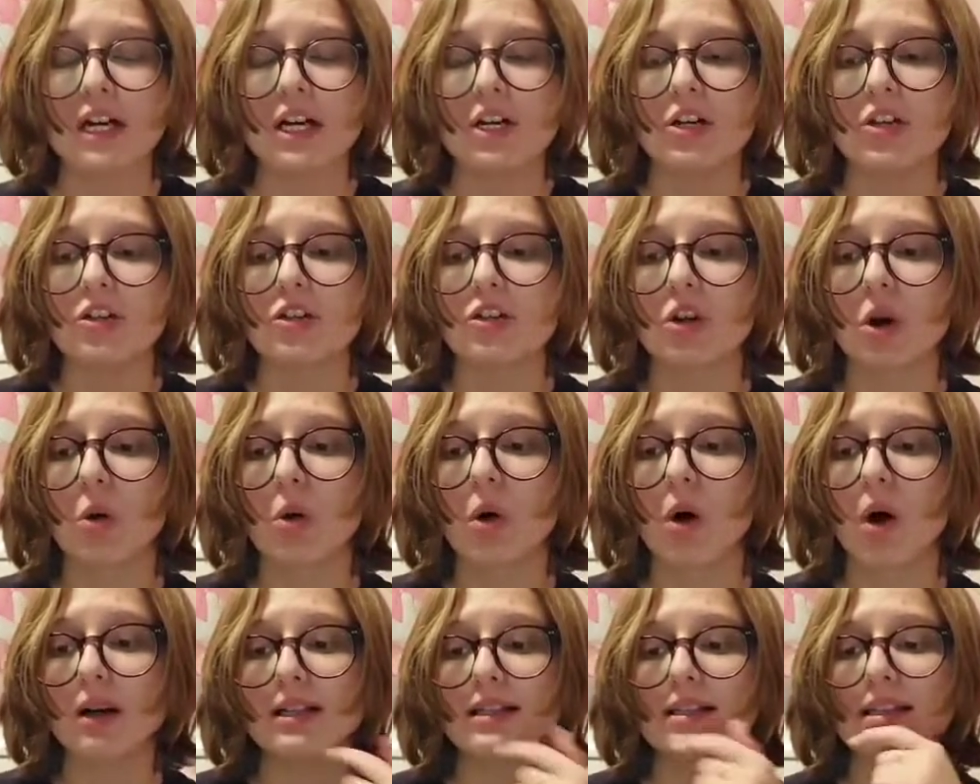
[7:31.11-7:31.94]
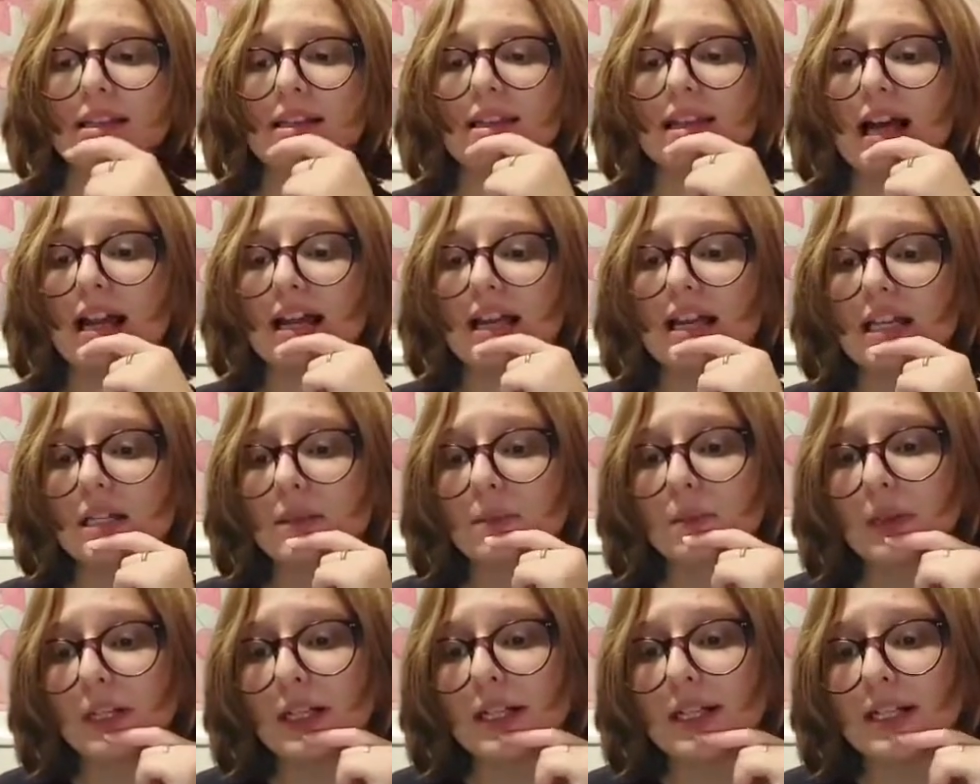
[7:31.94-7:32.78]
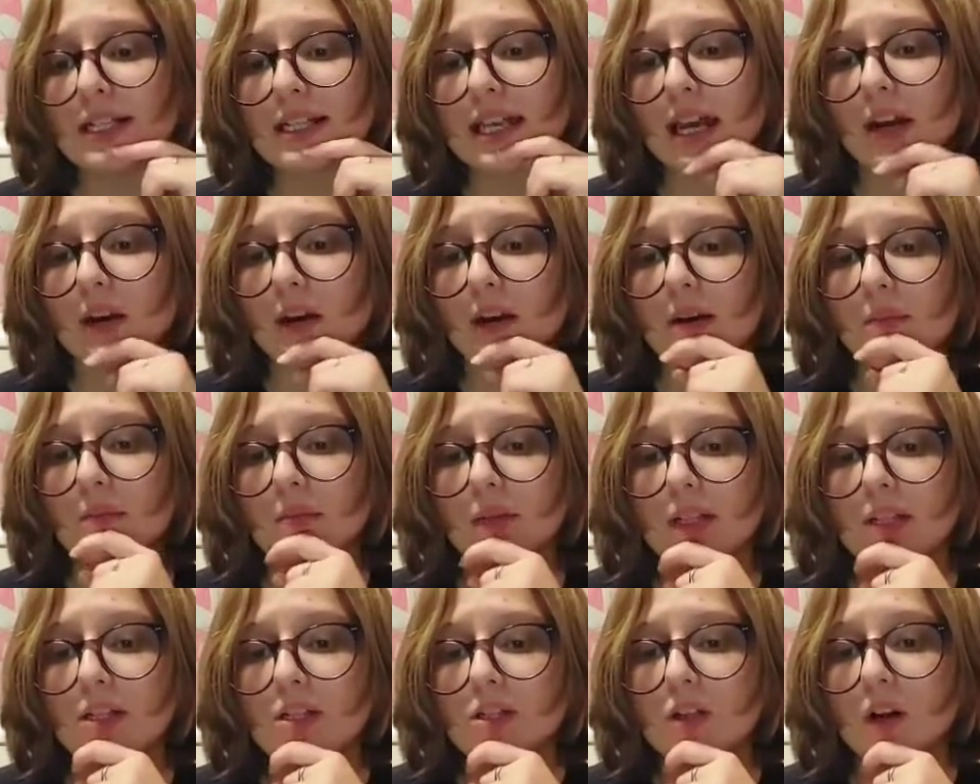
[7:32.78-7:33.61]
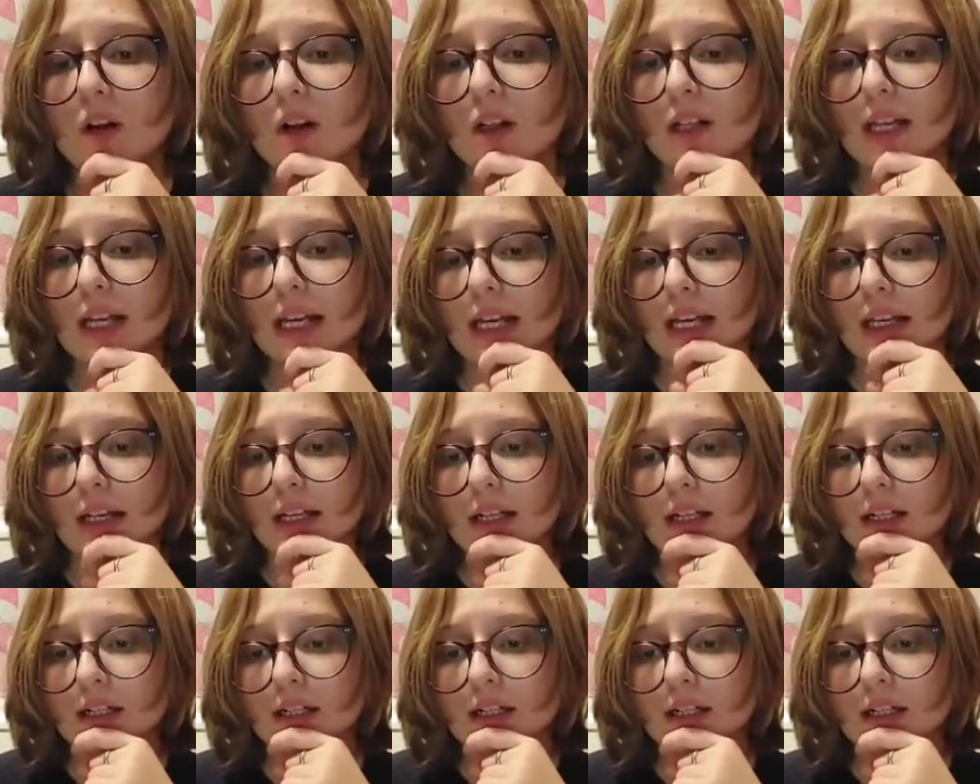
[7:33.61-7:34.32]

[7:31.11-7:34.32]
So, honestly, that is pretty scary, but it's not like...